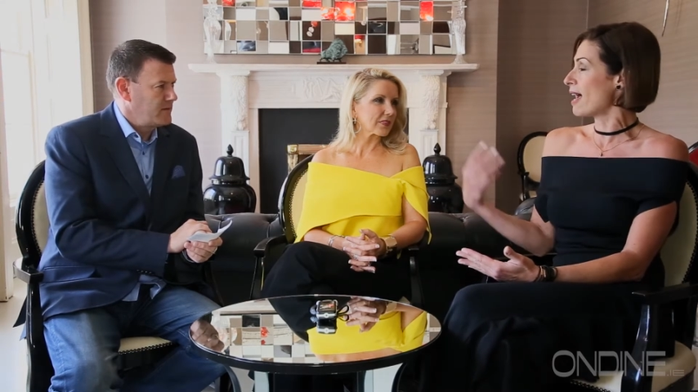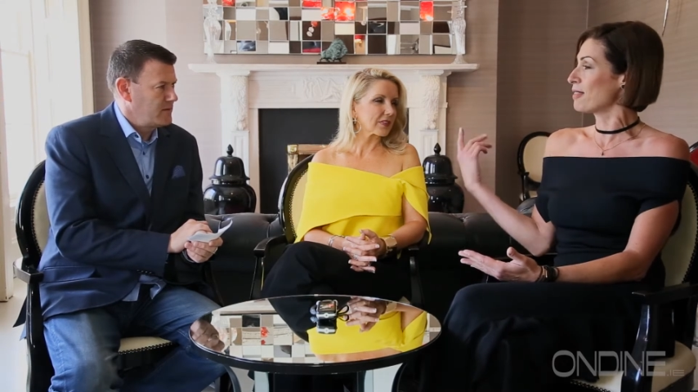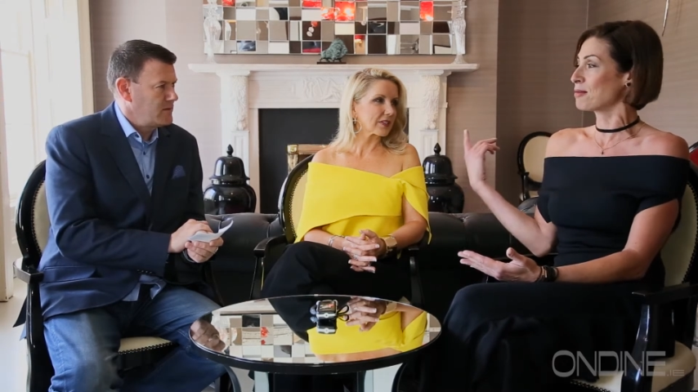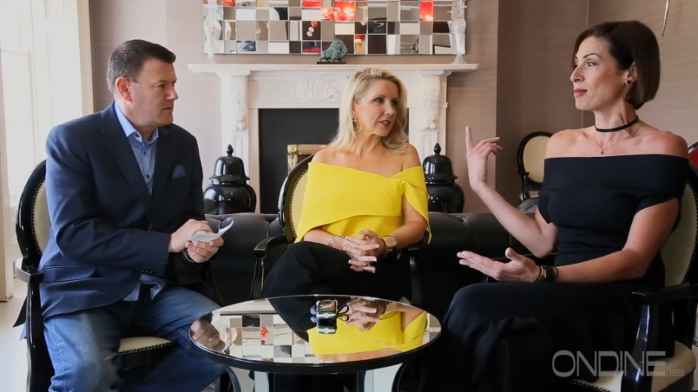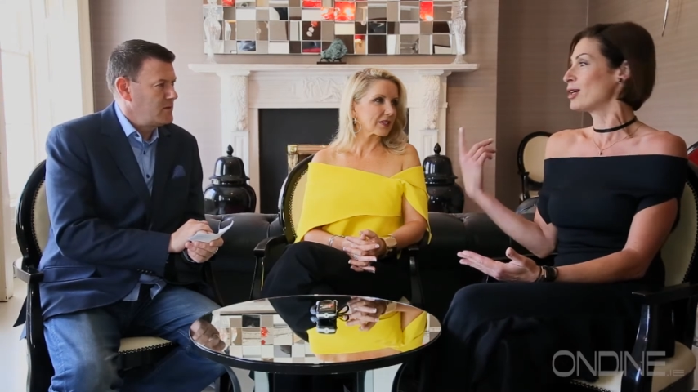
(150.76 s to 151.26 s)

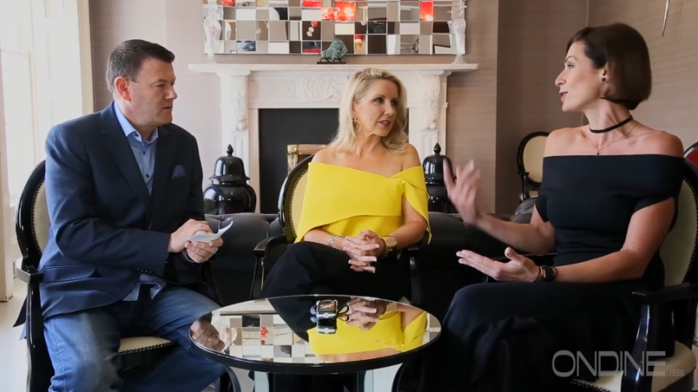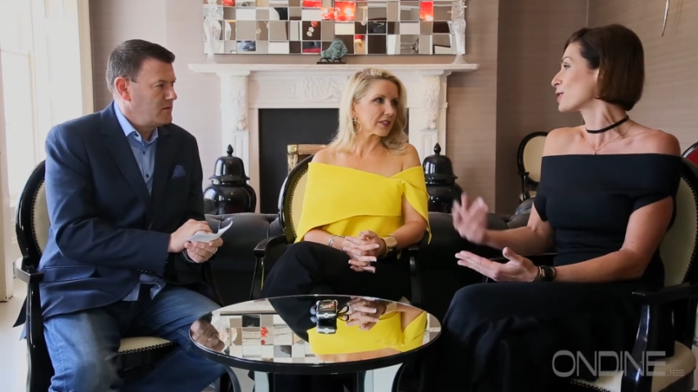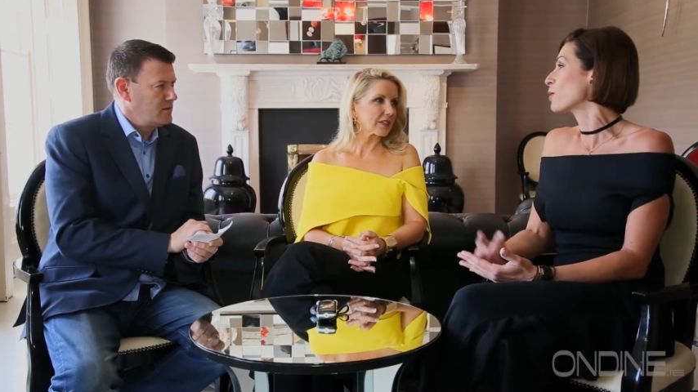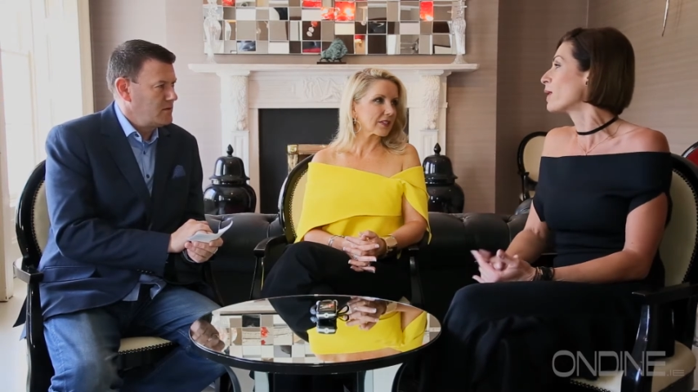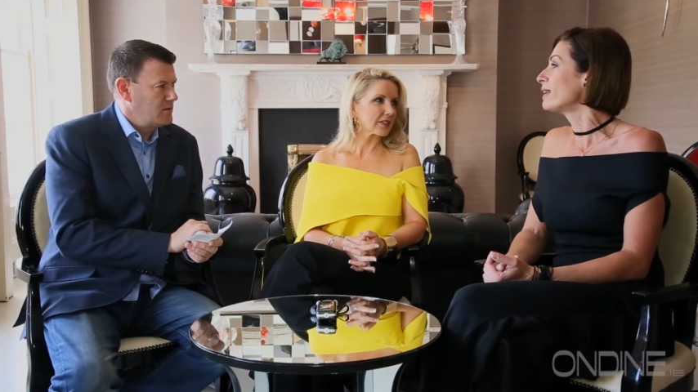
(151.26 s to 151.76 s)
Speaker 1: other
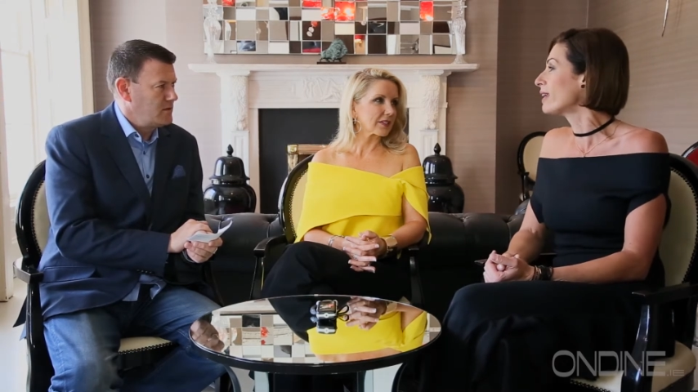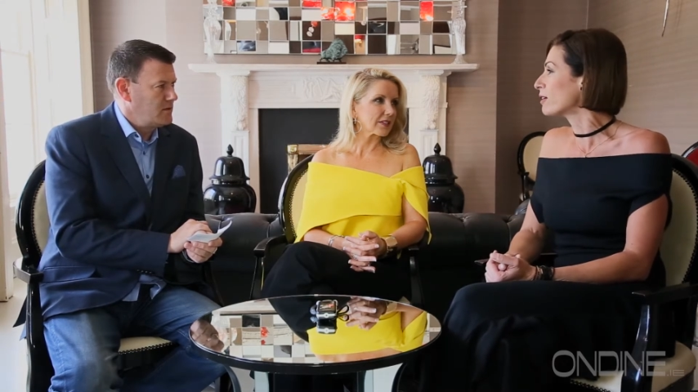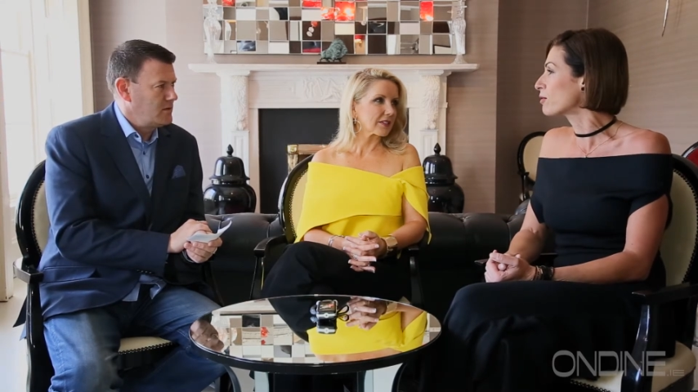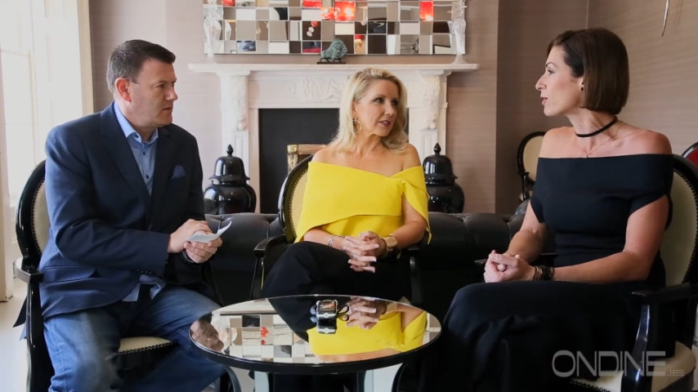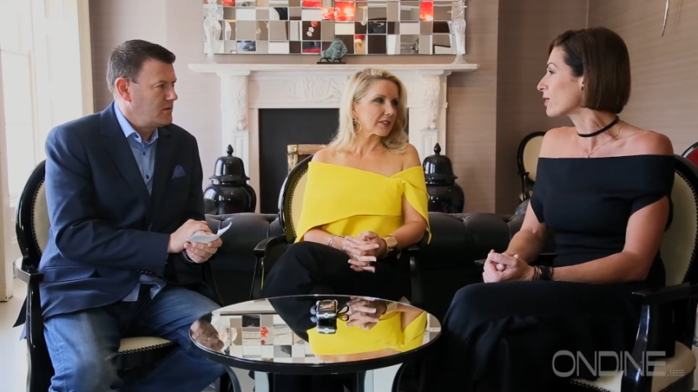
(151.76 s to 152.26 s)
models are
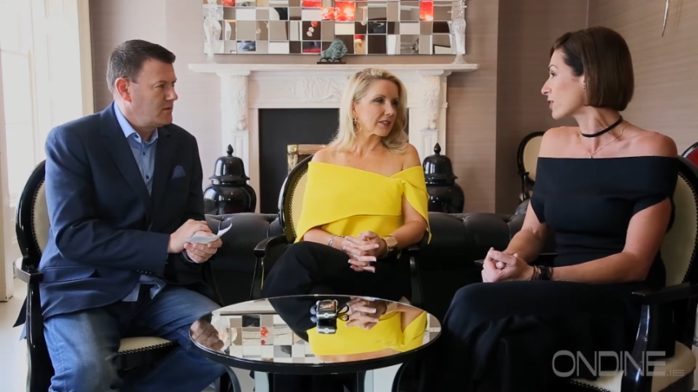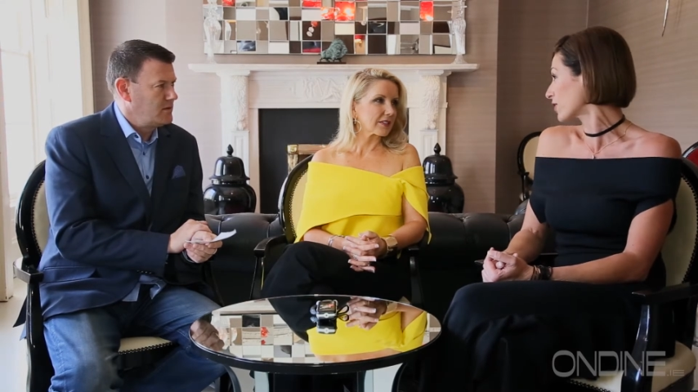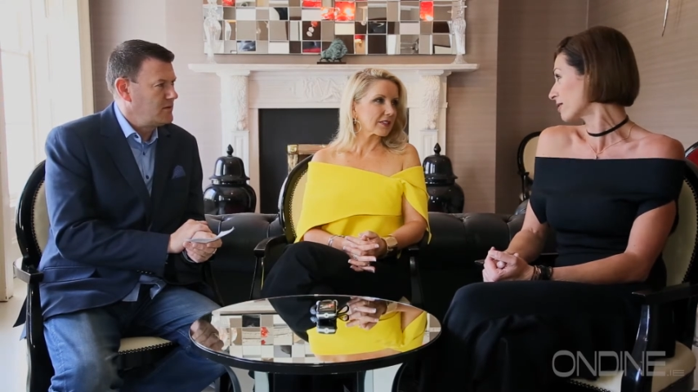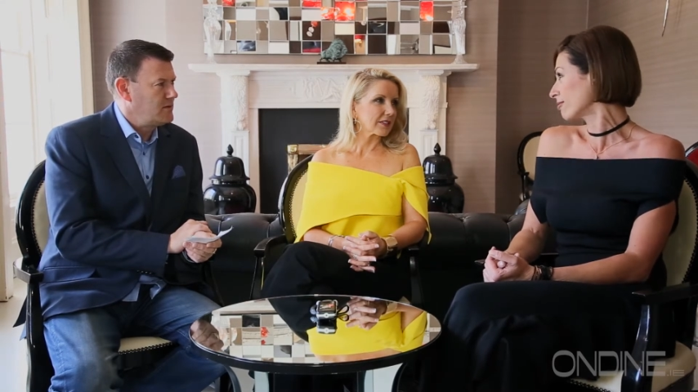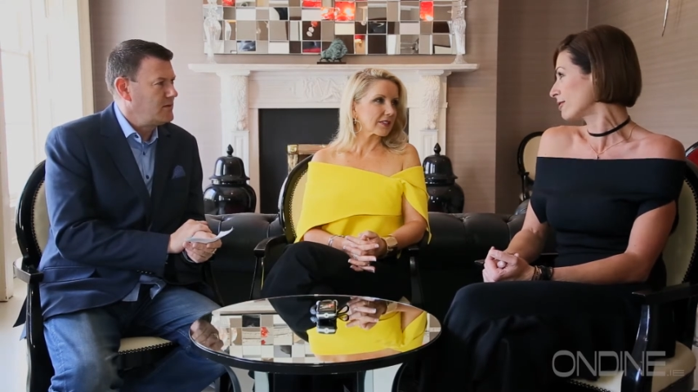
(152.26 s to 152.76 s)
waiting for
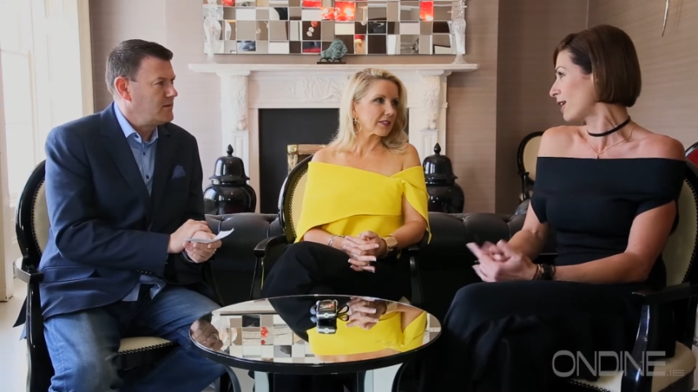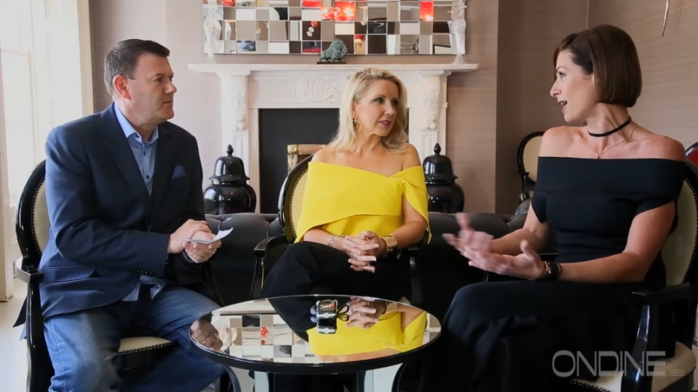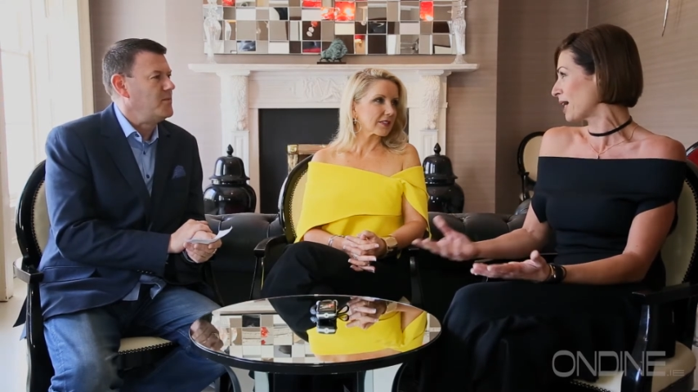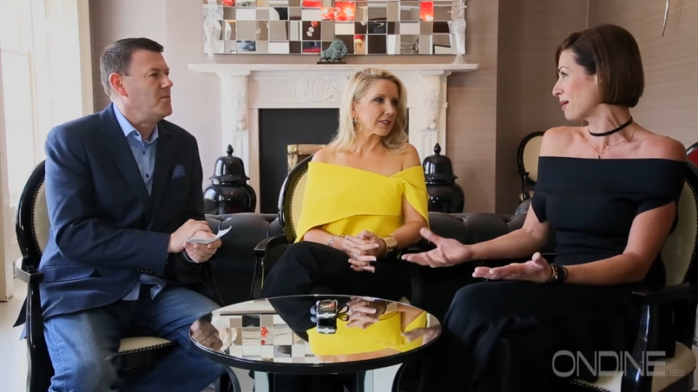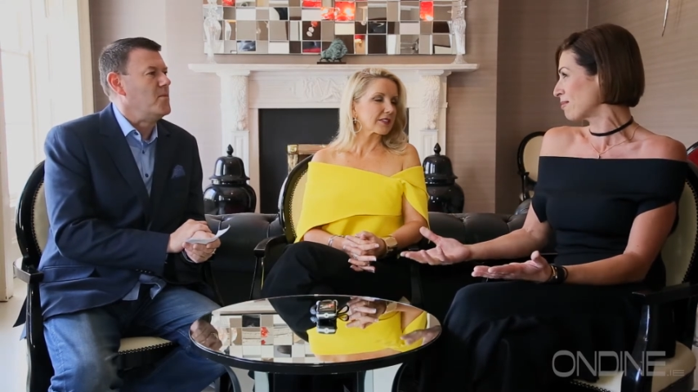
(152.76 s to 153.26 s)
their
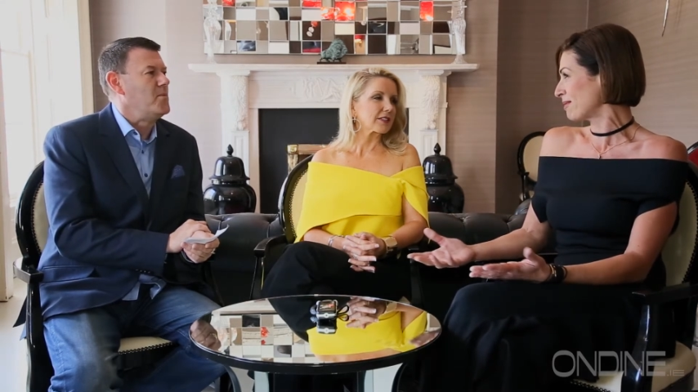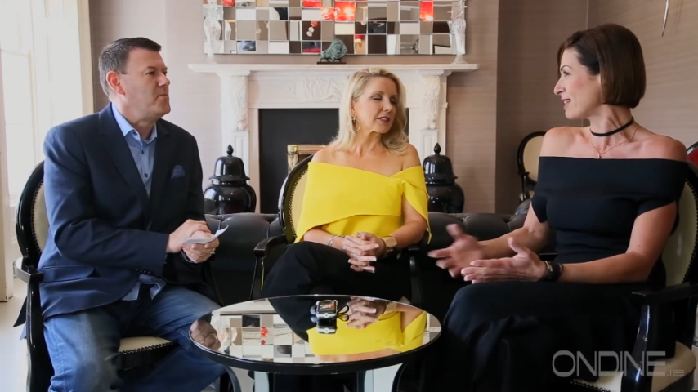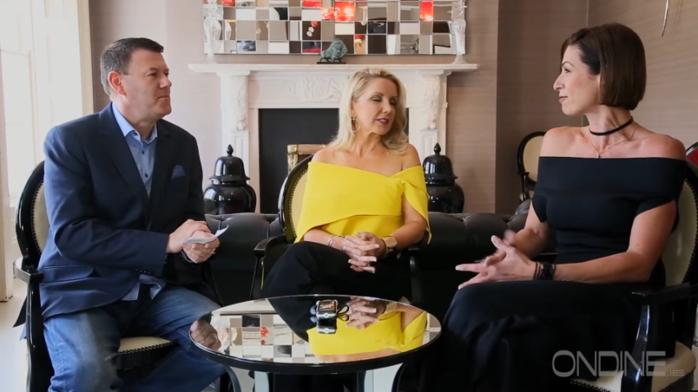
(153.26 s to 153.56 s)
time mm.